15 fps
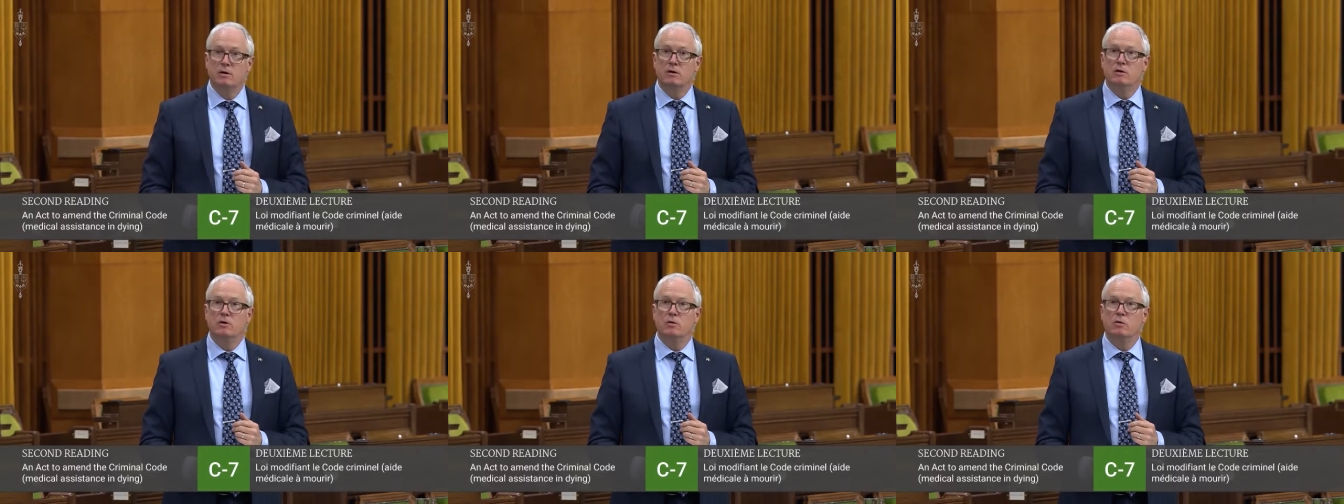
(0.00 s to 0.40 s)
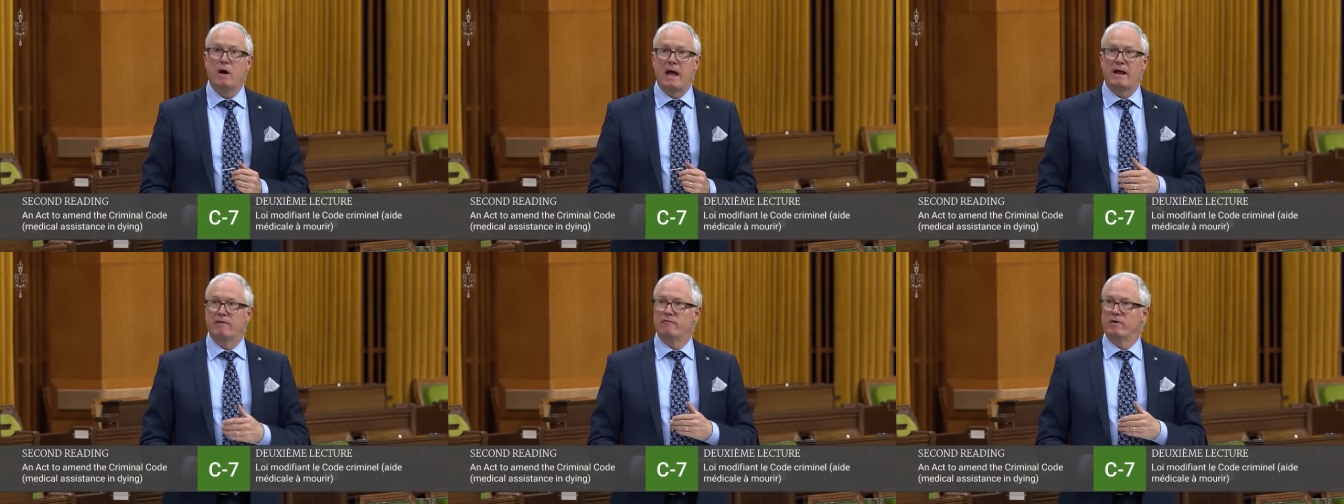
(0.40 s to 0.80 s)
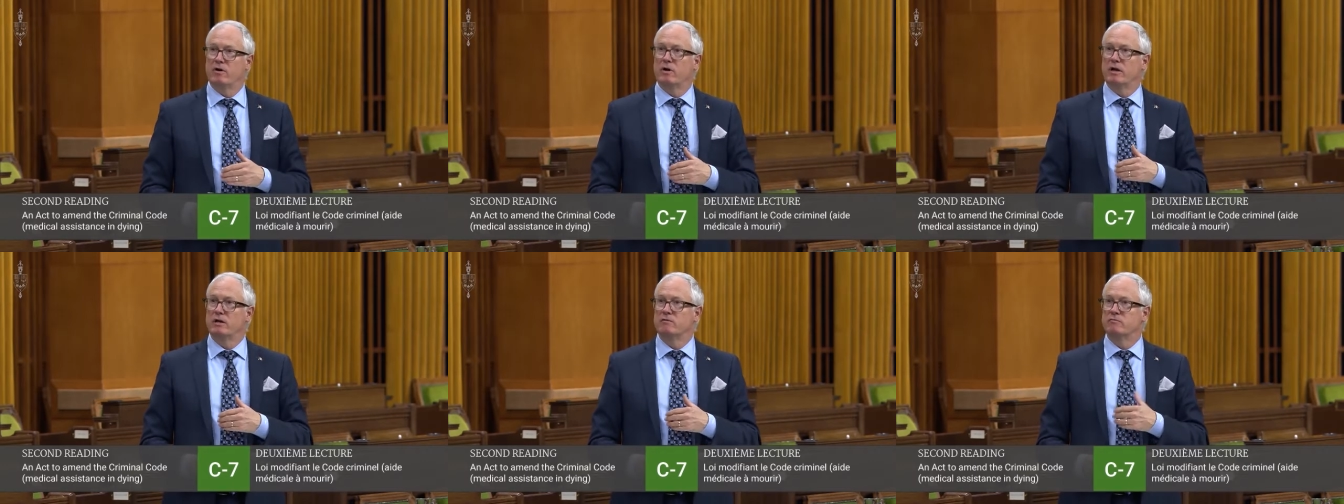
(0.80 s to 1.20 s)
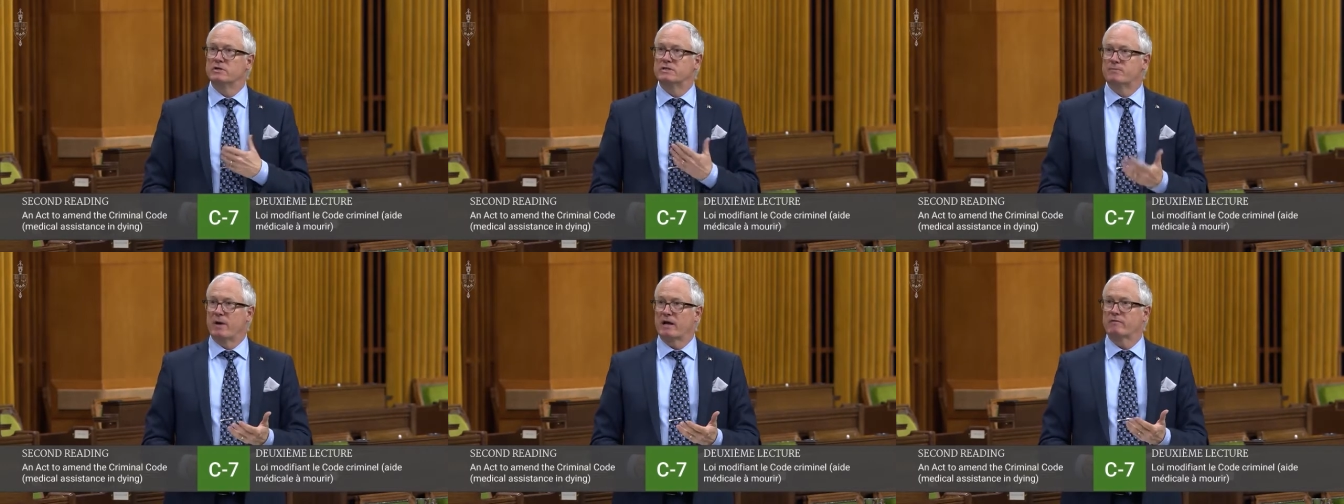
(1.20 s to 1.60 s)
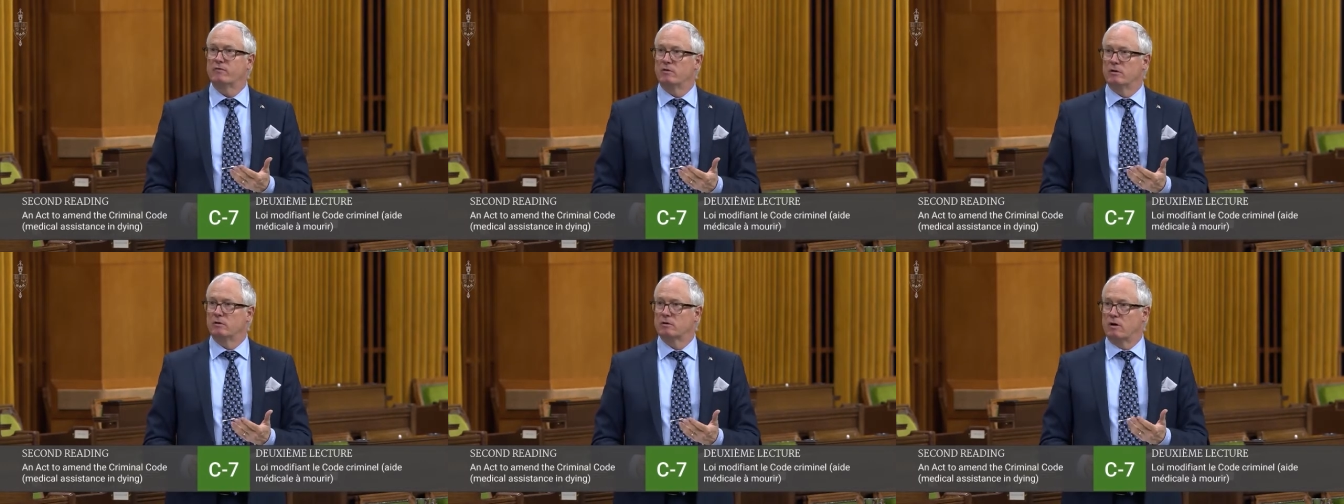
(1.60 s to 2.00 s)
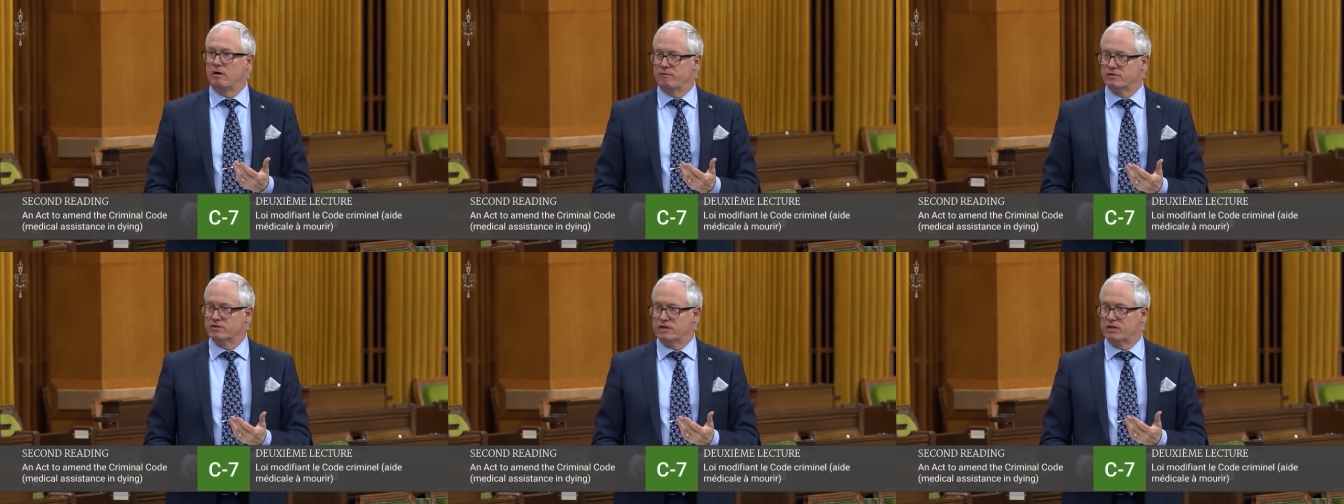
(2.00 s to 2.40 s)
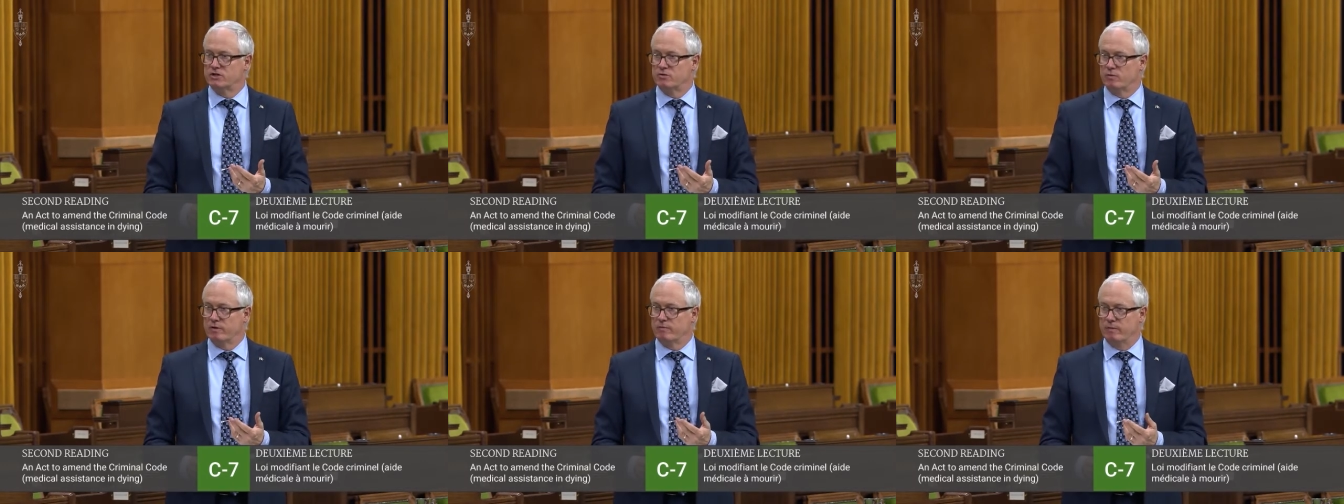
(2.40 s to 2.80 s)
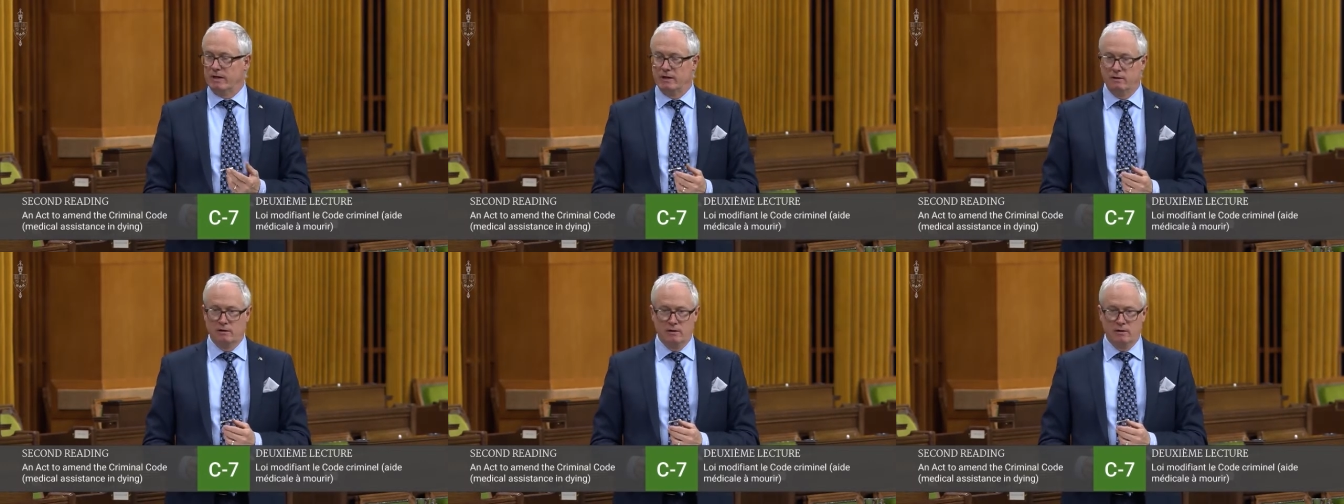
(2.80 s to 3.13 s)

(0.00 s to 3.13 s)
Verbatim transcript: who had a very respectful conversation with me.